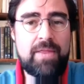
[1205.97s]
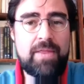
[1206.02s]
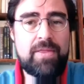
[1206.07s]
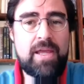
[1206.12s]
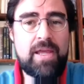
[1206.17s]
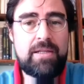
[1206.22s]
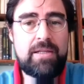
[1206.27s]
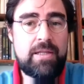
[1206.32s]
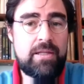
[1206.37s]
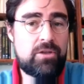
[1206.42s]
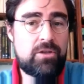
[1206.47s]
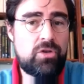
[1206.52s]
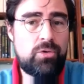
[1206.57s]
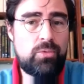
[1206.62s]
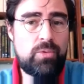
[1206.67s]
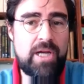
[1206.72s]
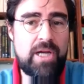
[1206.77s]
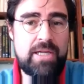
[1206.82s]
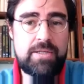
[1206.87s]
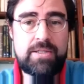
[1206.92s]
And they did
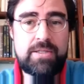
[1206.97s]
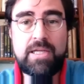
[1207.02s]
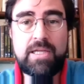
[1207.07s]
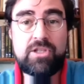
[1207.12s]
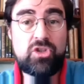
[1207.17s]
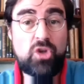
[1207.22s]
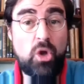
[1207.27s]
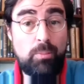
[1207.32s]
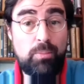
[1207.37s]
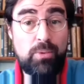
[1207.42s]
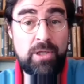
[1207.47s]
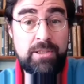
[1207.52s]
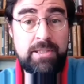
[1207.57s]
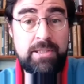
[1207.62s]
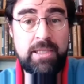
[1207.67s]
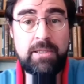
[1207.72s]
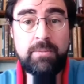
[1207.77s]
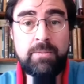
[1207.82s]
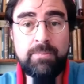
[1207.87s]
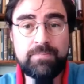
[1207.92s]
two ways. They stopped
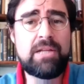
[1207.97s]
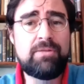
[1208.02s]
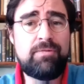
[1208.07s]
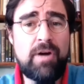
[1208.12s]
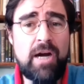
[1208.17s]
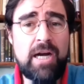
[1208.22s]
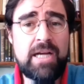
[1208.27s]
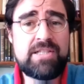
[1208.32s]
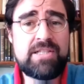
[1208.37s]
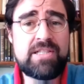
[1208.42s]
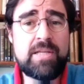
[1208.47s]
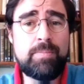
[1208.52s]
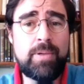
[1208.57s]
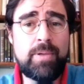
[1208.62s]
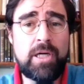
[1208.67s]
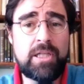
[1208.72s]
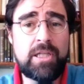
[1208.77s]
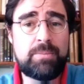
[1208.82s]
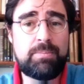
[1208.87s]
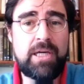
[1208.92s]
printing, advised
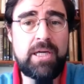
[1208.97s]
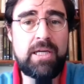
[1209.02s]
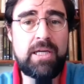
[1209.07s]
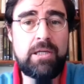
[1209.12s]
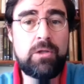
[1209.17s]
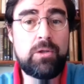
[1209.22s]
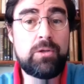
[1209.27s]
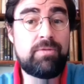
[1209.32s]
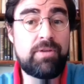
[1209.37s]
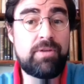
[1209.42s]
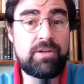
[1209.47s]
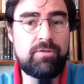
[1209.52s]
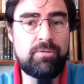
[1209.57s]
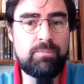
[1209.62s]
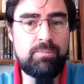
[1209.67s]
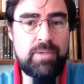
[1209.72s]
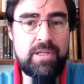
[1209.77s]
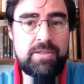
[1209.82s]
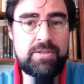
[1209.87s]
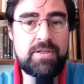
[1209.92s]
in part by Ludwig
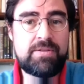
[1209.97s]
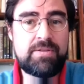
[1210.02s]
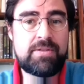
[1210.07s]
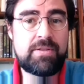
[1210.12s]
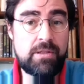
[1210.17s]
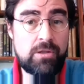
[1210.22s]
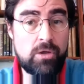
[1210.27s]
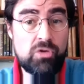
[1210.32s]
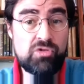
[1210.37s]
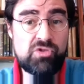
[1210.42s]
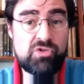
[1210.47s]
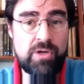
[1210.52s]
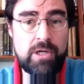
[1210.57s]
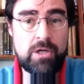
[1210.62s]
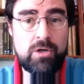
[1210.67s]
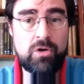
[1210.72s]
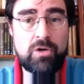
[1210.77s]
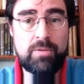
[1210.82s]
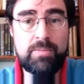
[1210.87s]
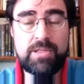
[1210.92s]
von Mises, an
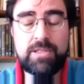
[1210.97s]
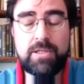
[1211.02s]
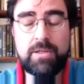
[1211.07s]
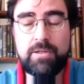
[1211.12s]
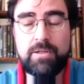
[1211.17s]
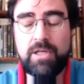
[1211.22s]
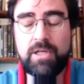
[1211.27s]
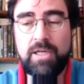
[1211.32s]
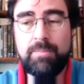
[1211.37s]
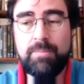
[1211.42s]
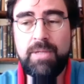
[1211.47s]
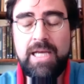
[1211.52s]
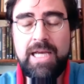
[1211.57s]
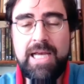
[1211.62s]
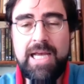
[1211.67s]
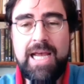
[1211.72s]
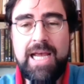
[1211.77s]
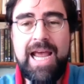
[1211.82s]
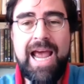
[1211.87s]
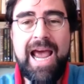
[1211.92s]
Austrian economist at the time.
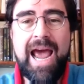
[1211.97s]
